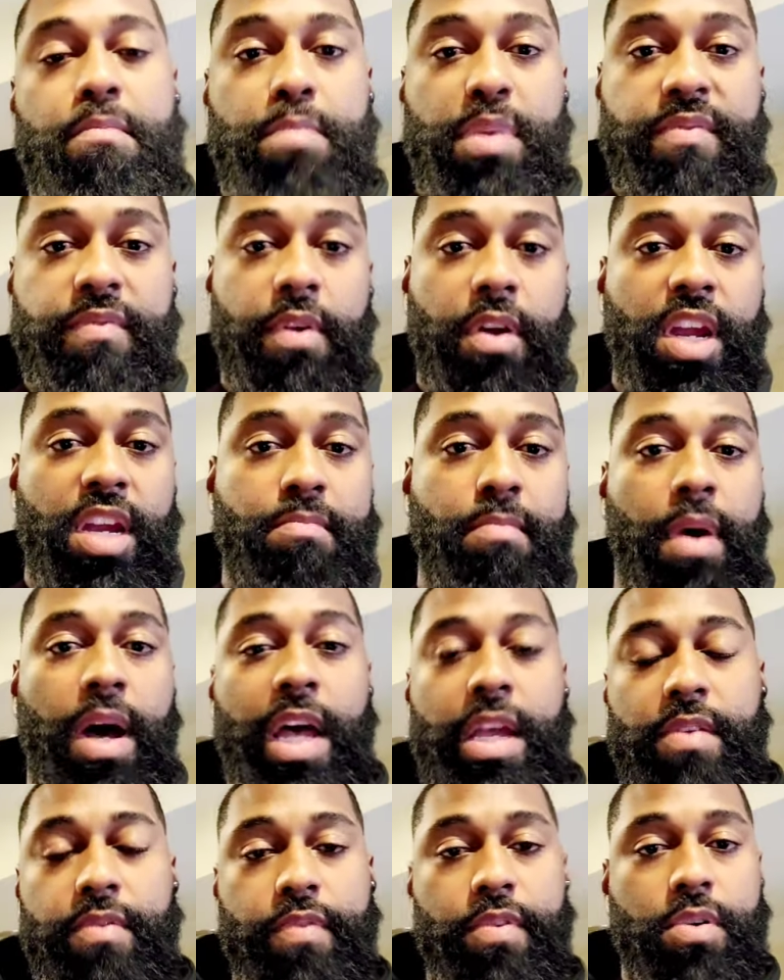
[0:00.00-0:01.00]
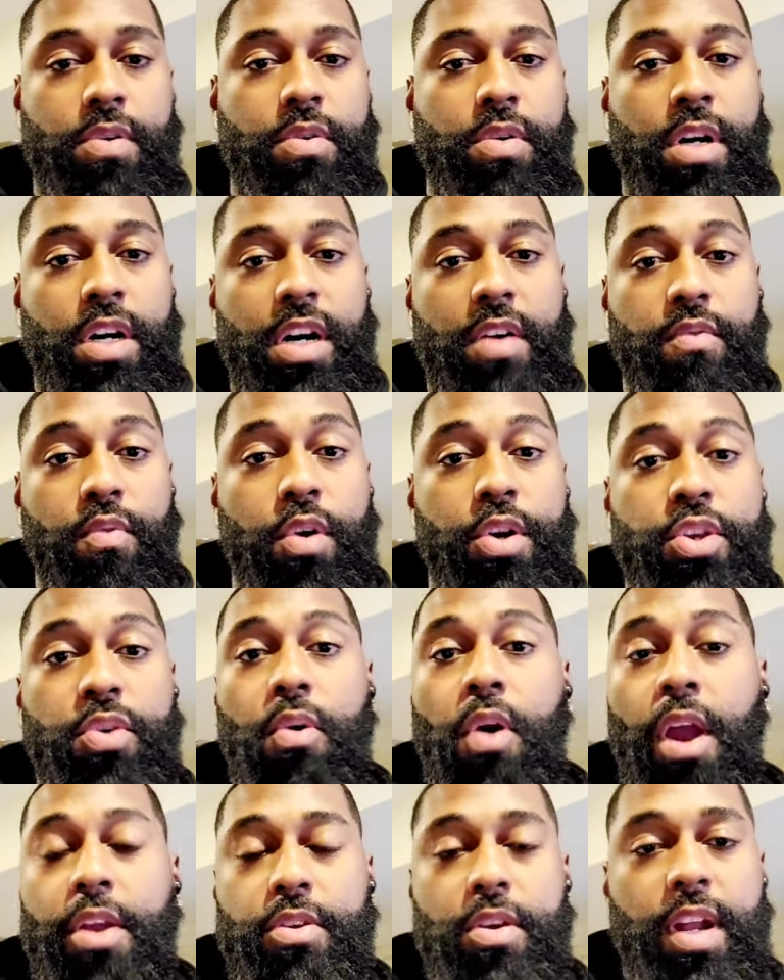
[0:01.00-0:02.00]
Be very mindful of where
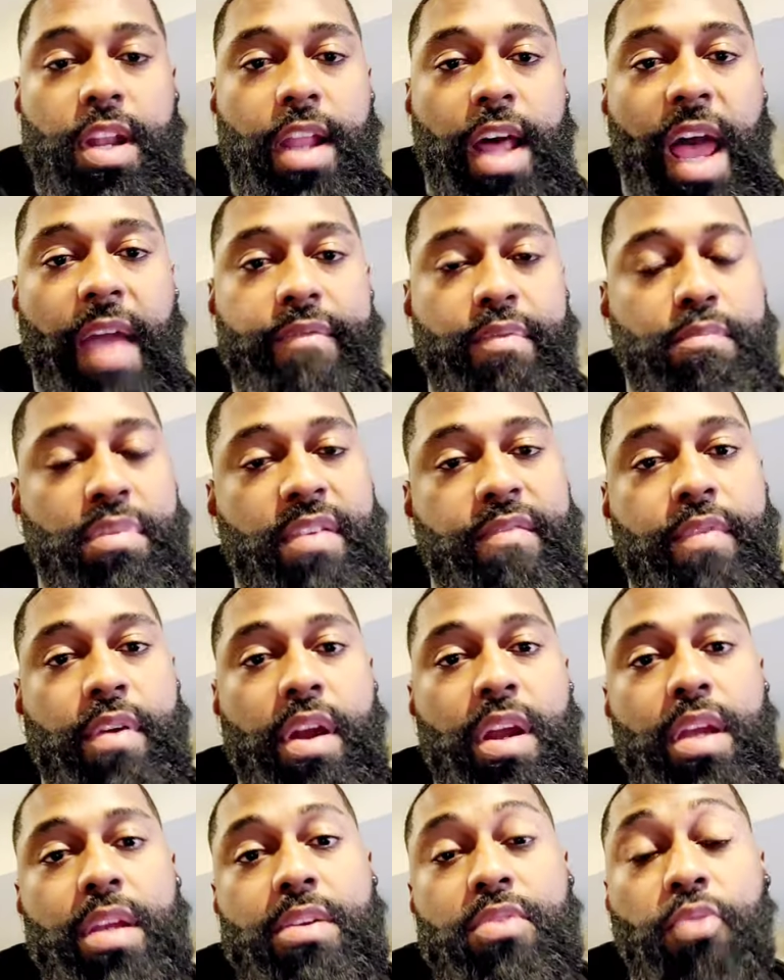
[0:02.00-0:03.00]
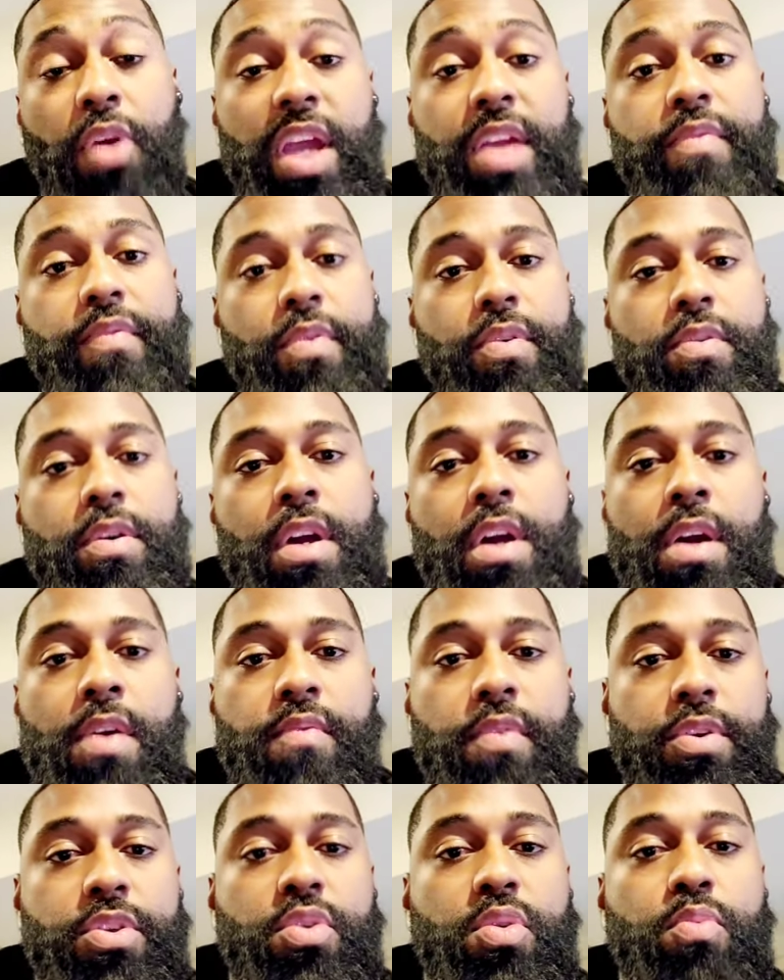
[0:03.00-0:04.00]
you are in your life and be very grateful
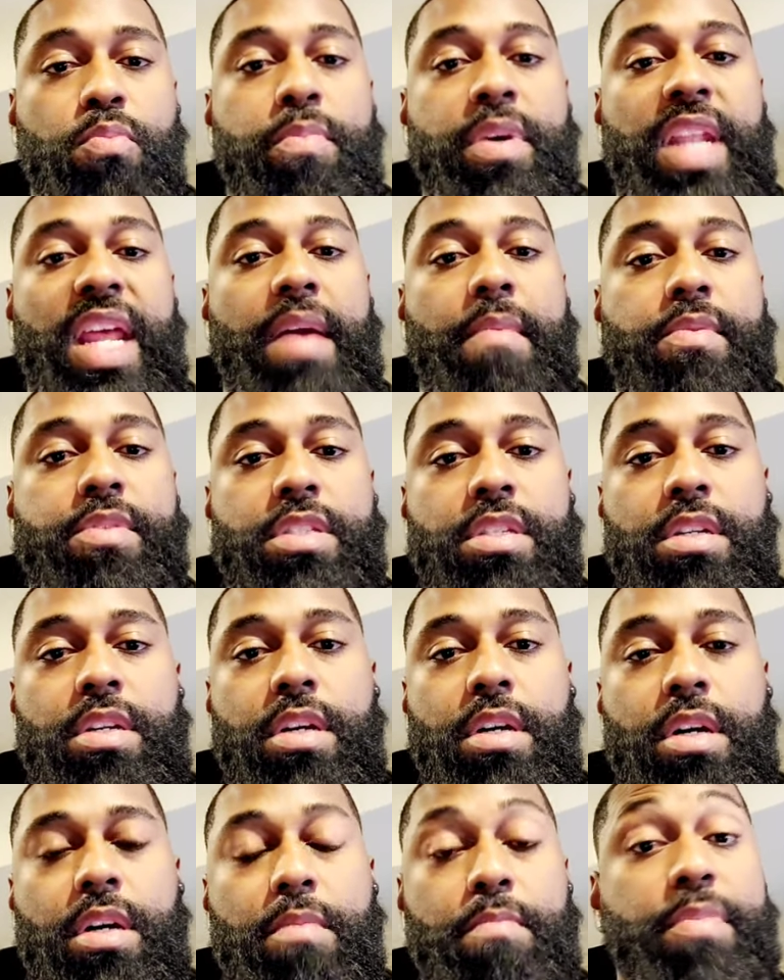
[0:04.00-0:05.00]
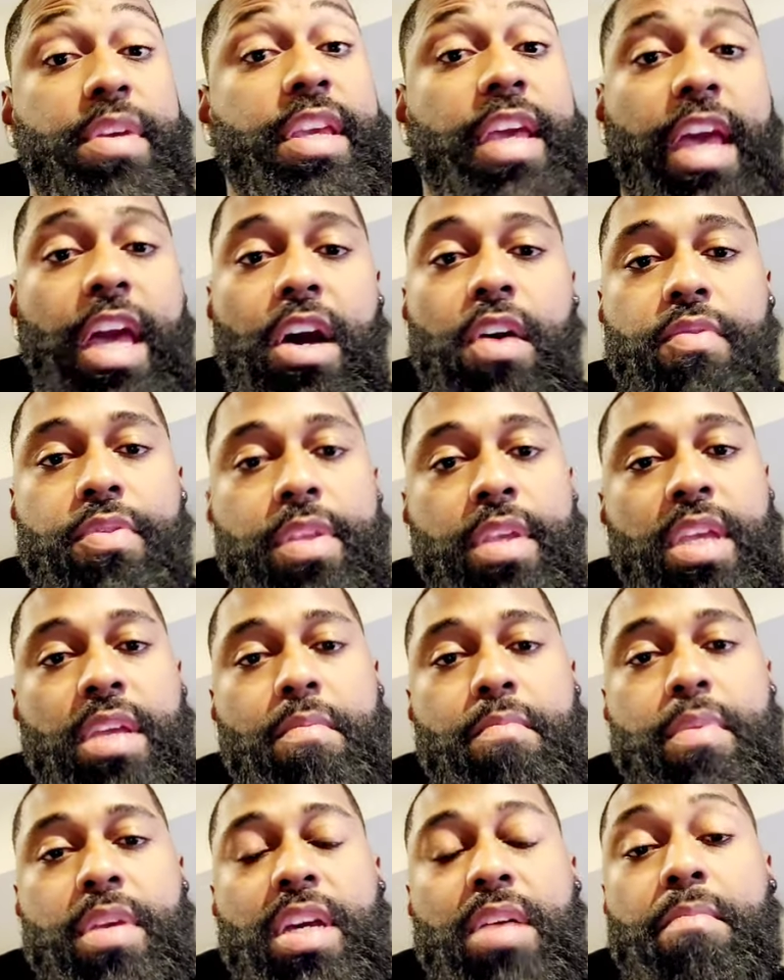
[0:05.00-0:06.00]
for you being able to be healthy
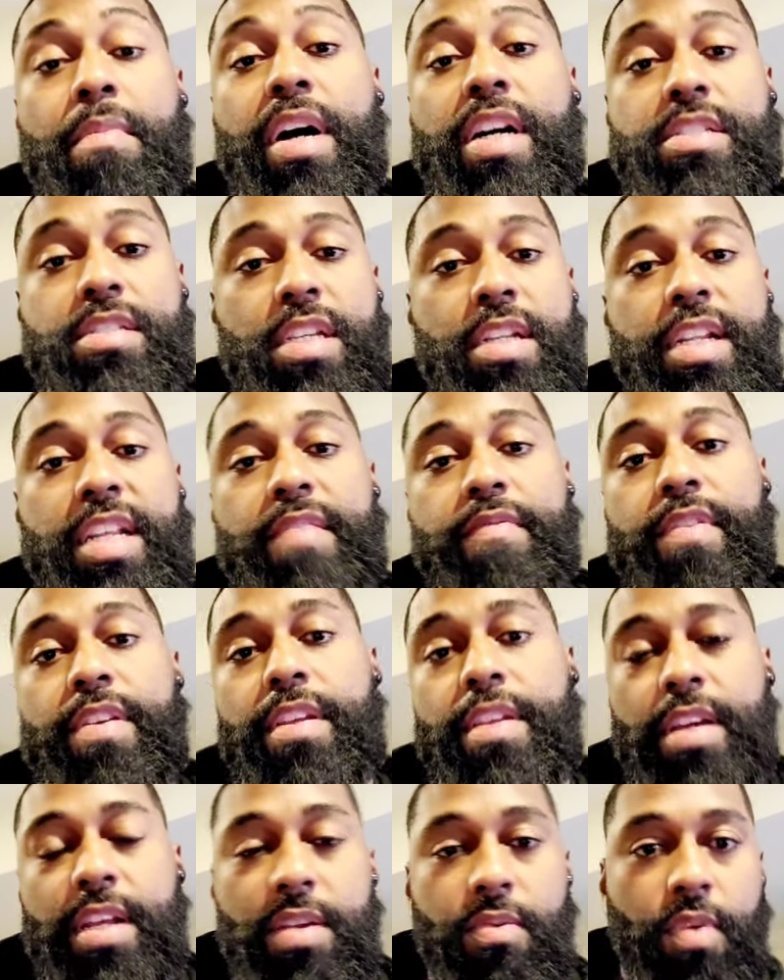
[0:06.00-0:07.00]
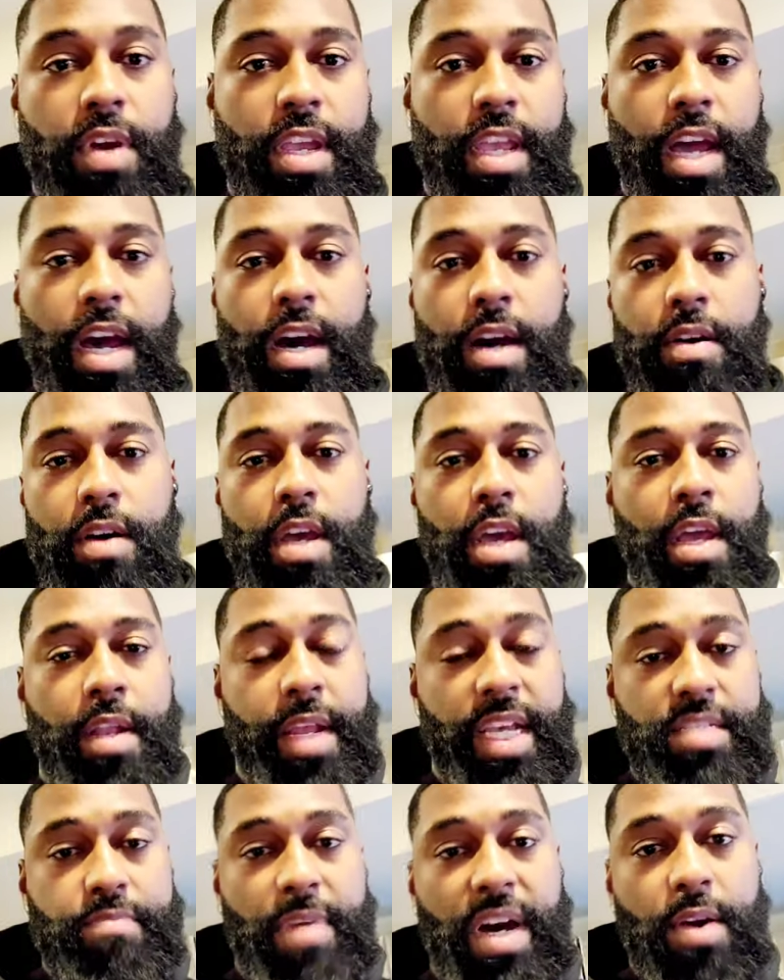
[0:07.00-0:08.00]
and be amongst the living. Anyway, y'all,
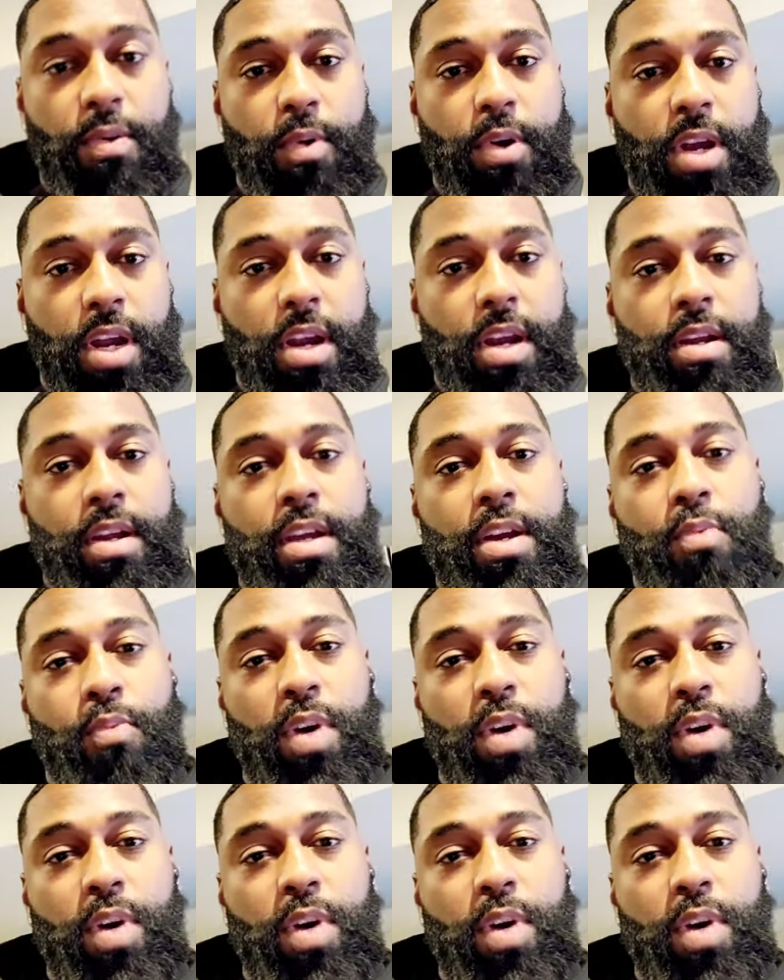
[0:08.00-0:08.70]
that's my word.